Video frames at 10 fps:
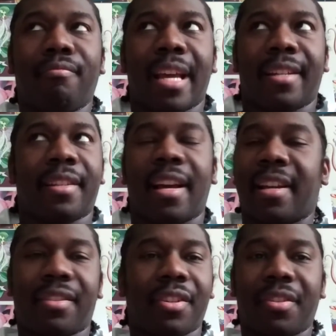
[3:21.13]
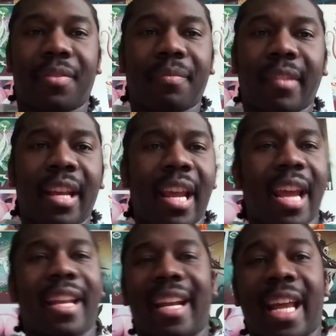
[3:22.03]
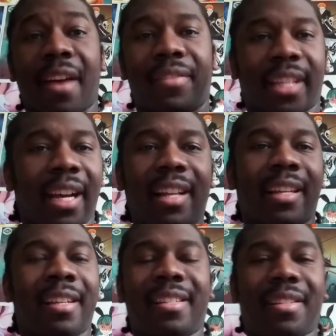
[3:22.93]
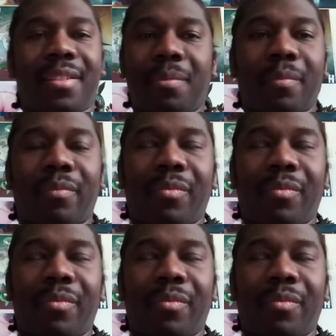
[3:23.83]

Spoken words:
mad scientist. And then you have Tullus.